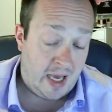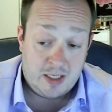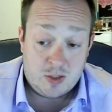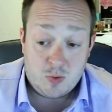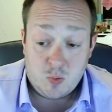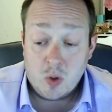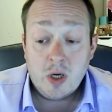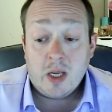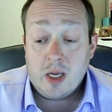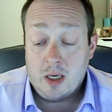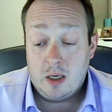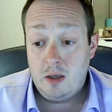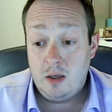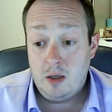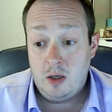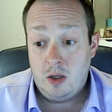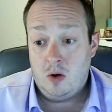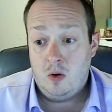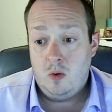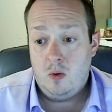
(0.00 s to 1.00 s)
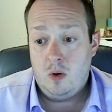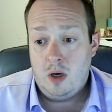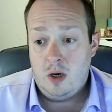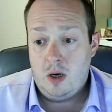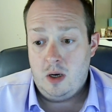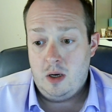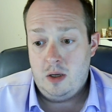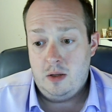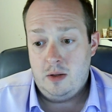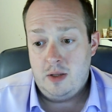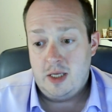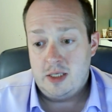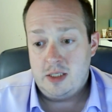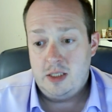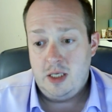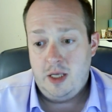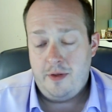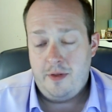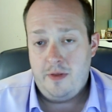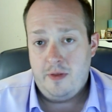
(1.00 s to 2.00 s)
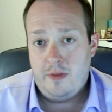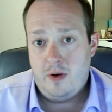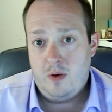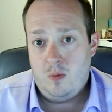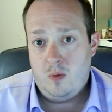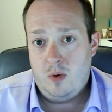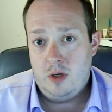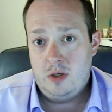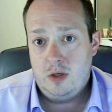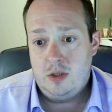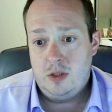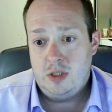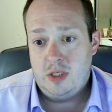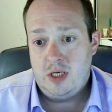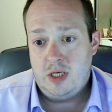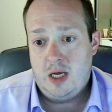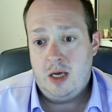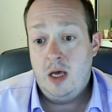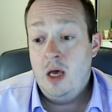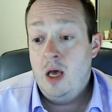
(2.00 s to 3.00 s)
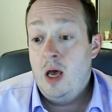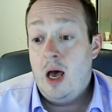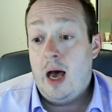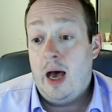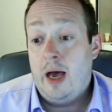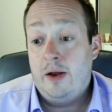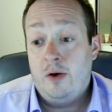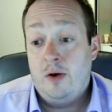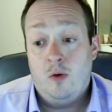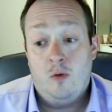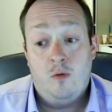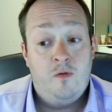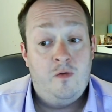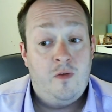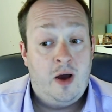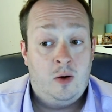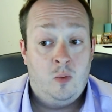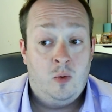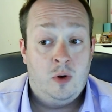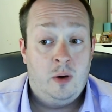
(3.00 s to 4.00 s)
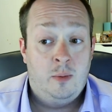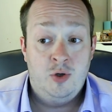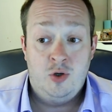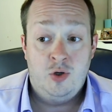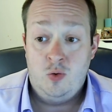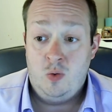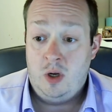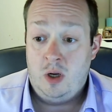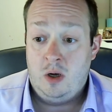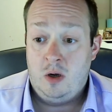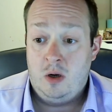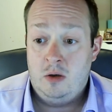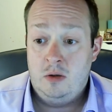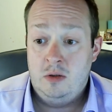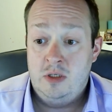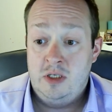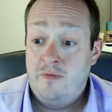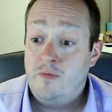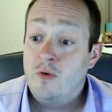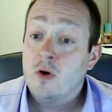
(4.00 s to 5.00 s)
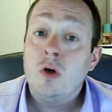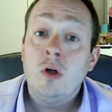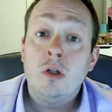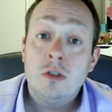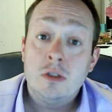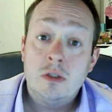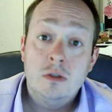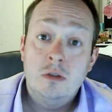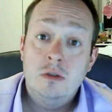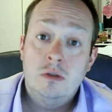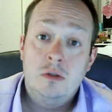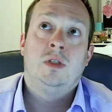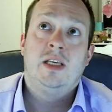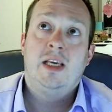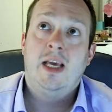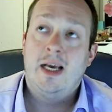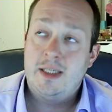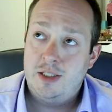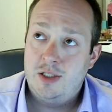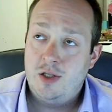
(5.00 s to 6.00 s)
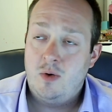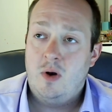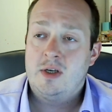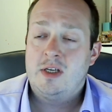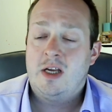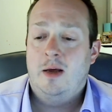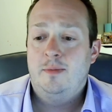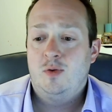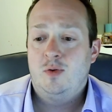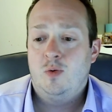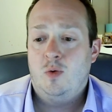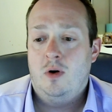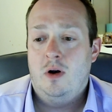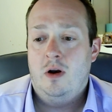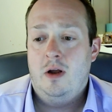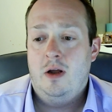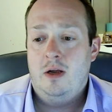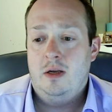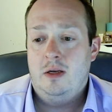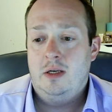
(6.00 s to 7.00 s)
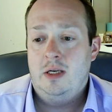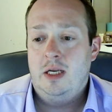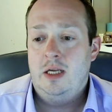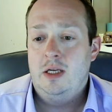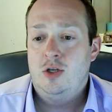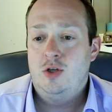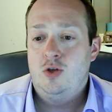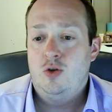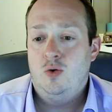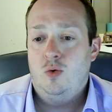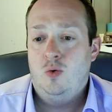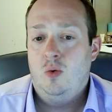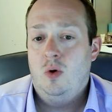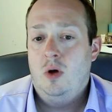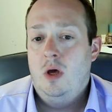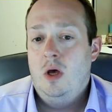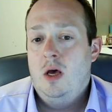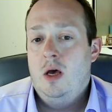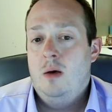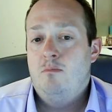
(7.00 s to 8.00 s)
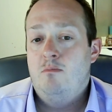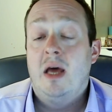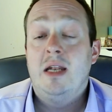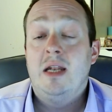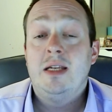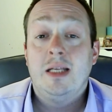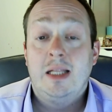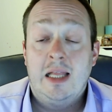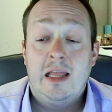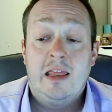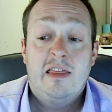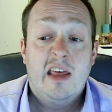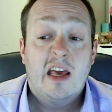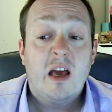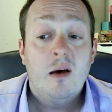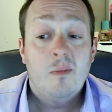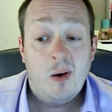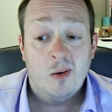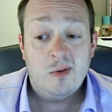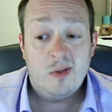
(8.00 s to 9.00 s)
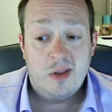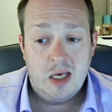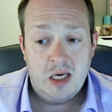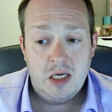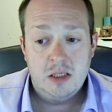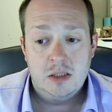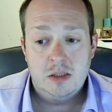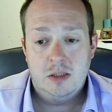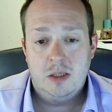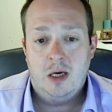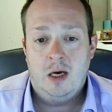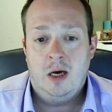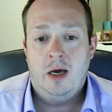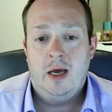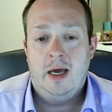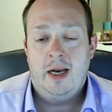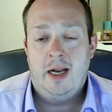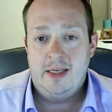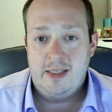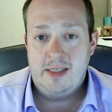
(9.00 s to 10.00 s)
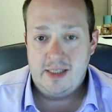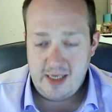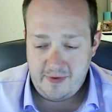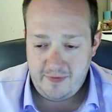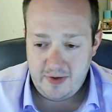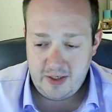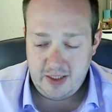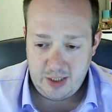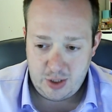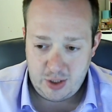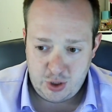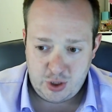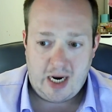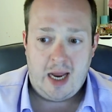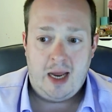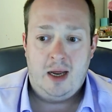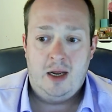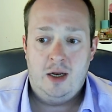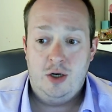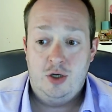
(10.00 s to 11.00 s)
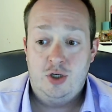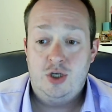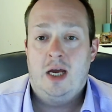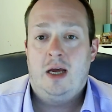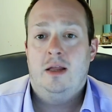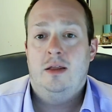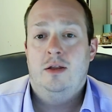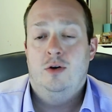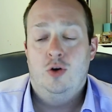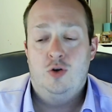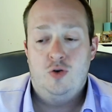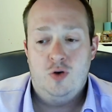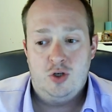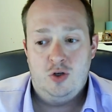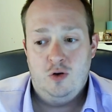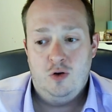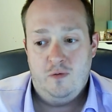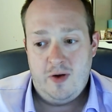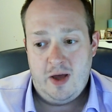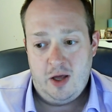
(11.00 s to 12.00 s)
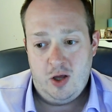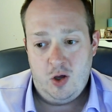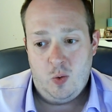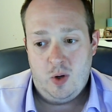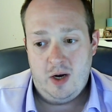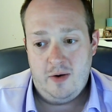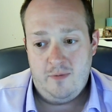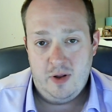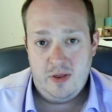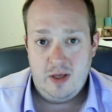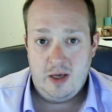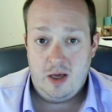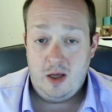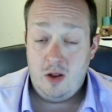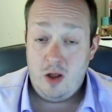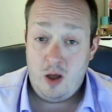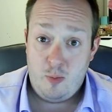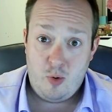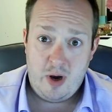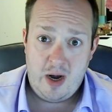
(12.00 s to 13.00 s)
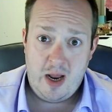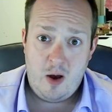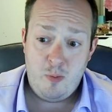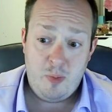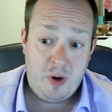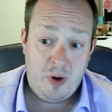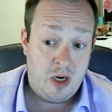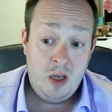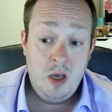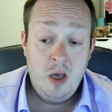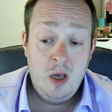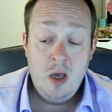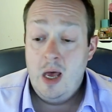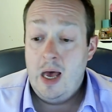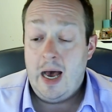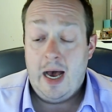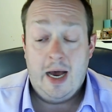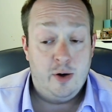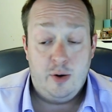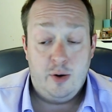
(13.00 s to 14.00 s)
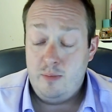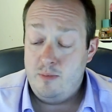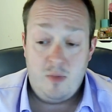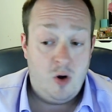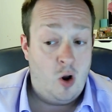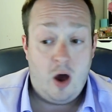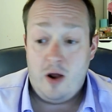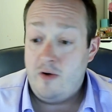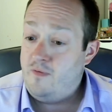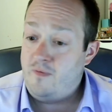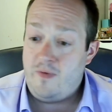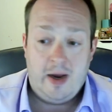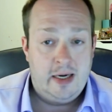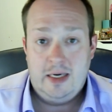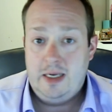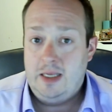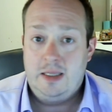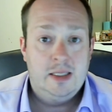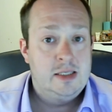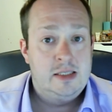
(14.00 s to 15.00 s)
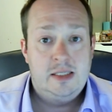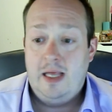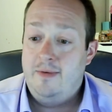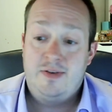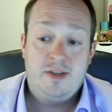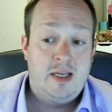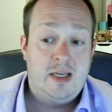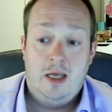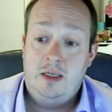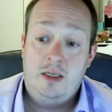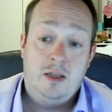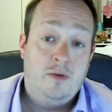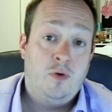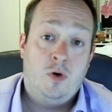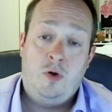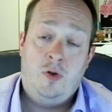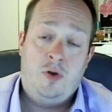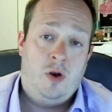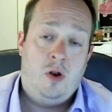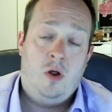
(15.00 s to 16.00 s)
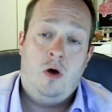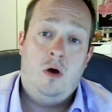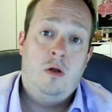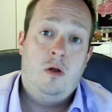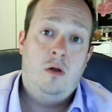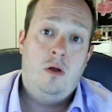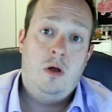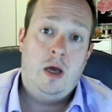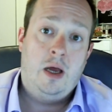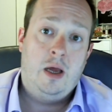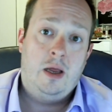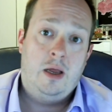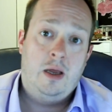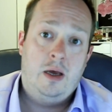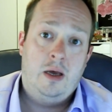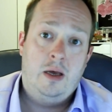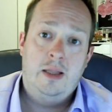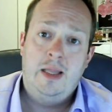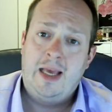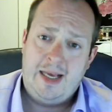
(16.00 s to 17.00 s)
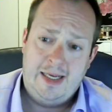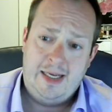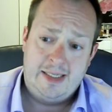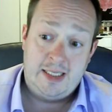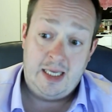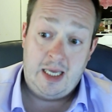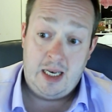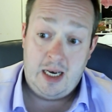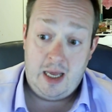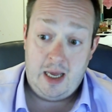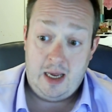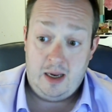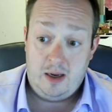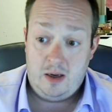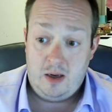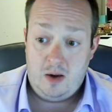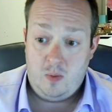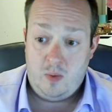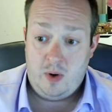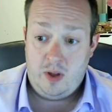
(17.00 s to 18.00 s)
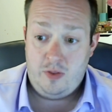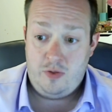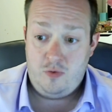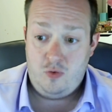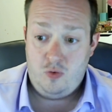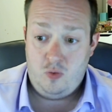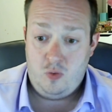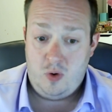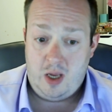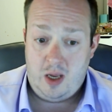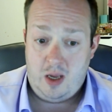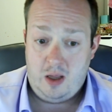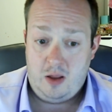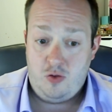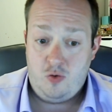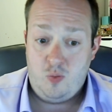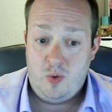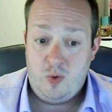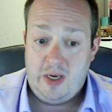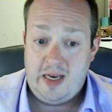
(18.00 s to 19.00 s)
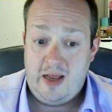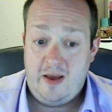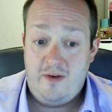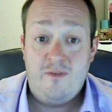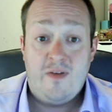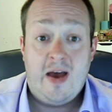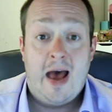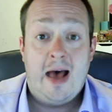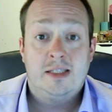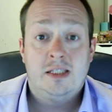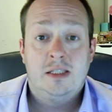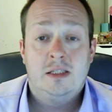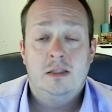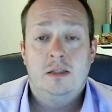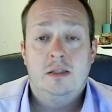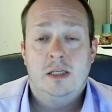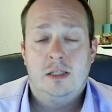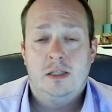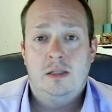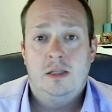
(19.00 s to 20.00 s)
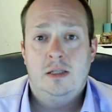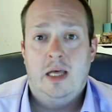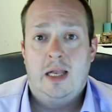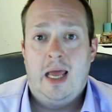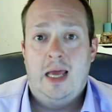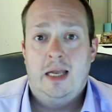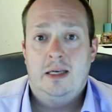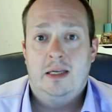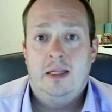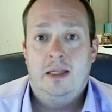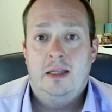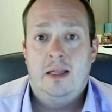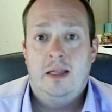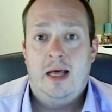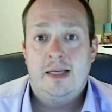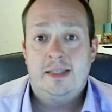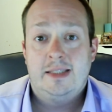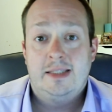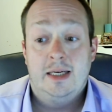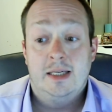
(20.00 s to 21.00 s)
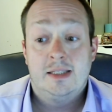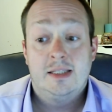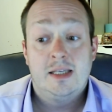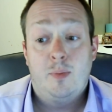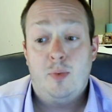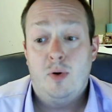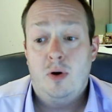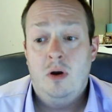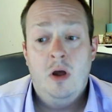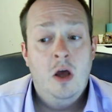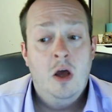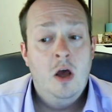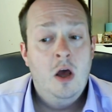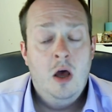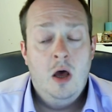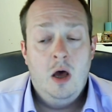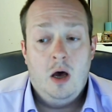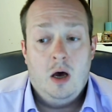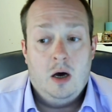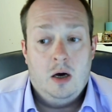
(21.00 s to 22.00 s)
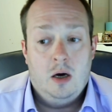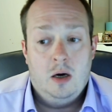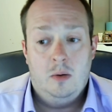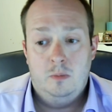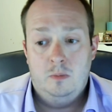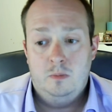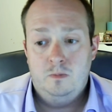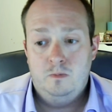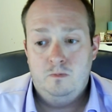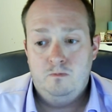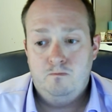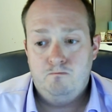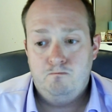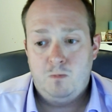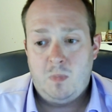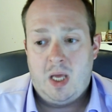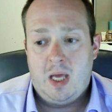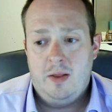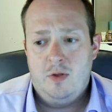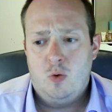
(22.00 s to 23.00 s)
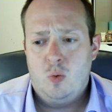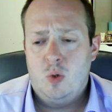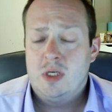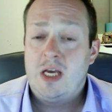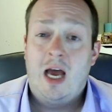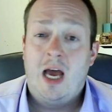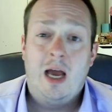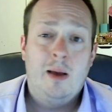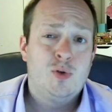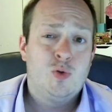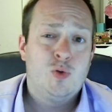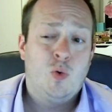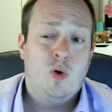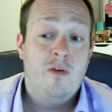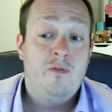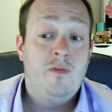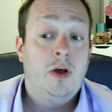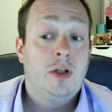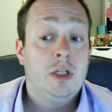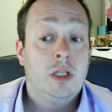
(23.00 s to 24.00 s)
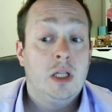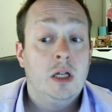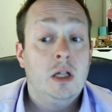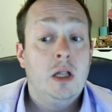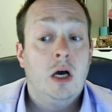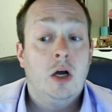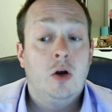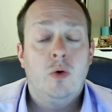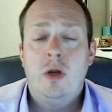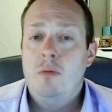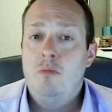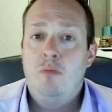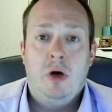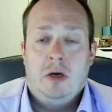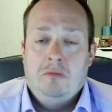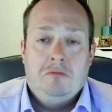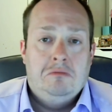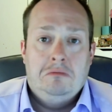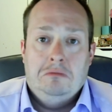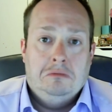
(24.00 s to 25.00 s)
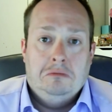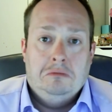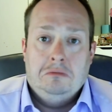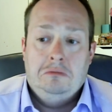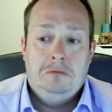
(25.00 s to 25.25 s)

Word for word: And it's working, you know, that's the other thing that I wanted to say. I don't find what I'm doing difficult. Yes, there are times where I need to mentally think about things, and I definitely check the nutritional value and everything a lot more now, but I'm not finding this lifestyle difficult at all. Like I said, I went through a 3-day fast that ended last night at supper, and there were times where I felt a little hungry, but